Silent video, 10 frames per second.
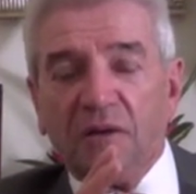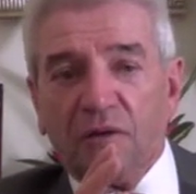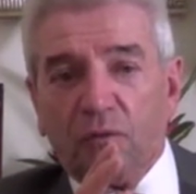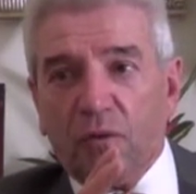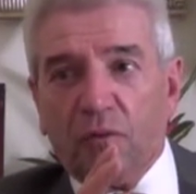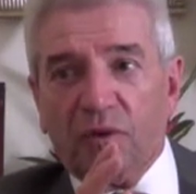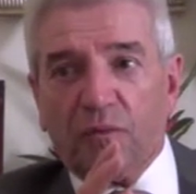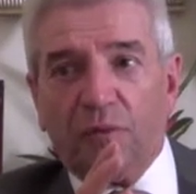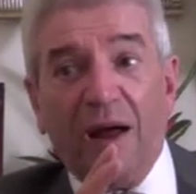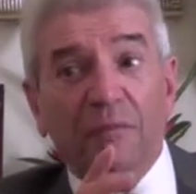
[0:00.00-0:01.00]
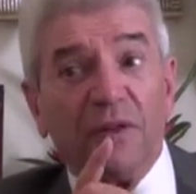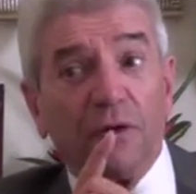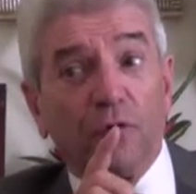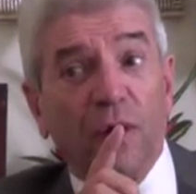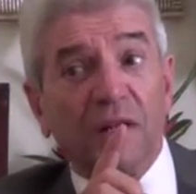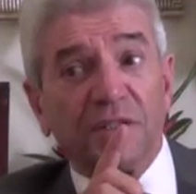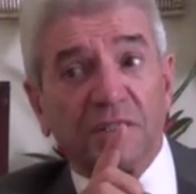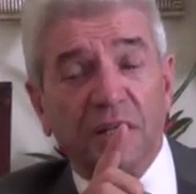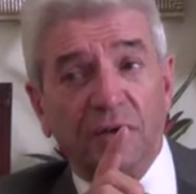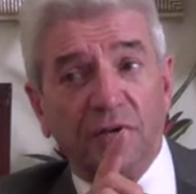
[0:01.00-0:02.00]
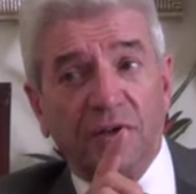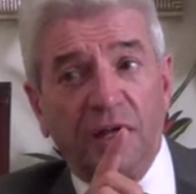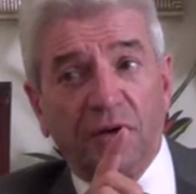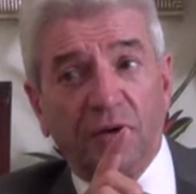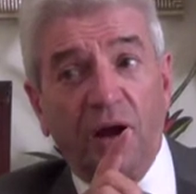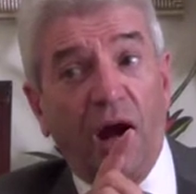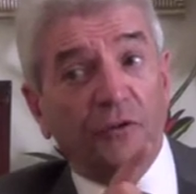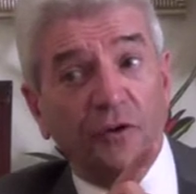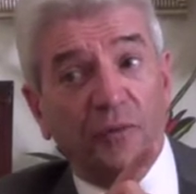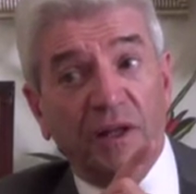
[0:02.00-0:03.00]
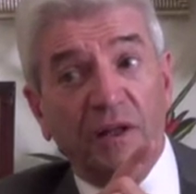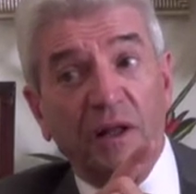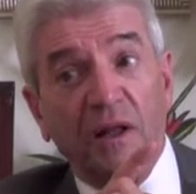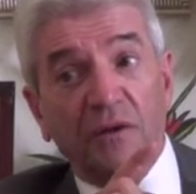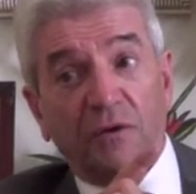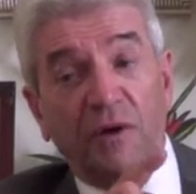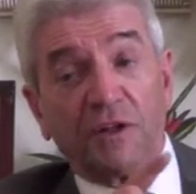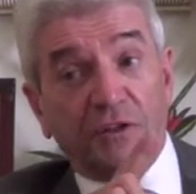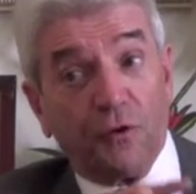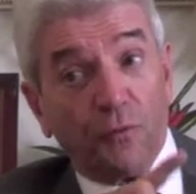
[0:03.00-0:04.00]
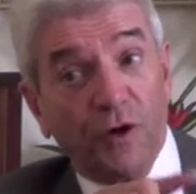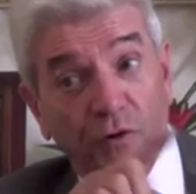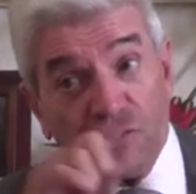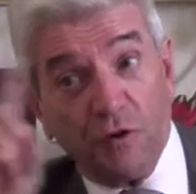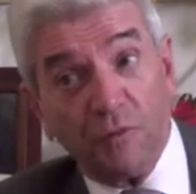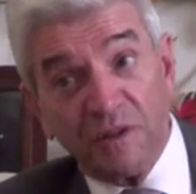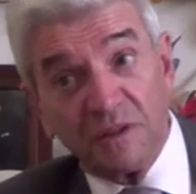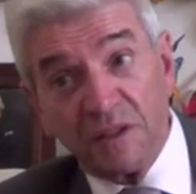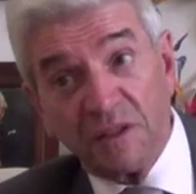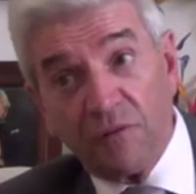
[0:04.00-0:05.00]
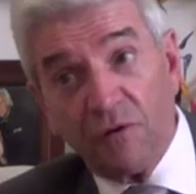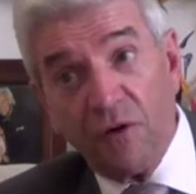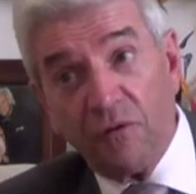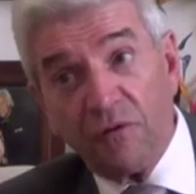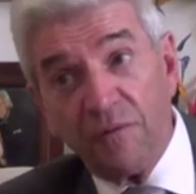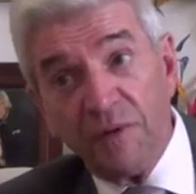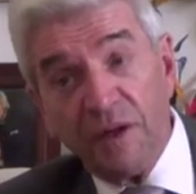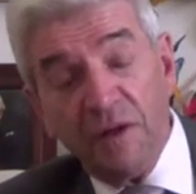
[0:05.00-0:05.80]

the world with probably the greatest entertainer, arguably the greatest career show business has ever known. That's right.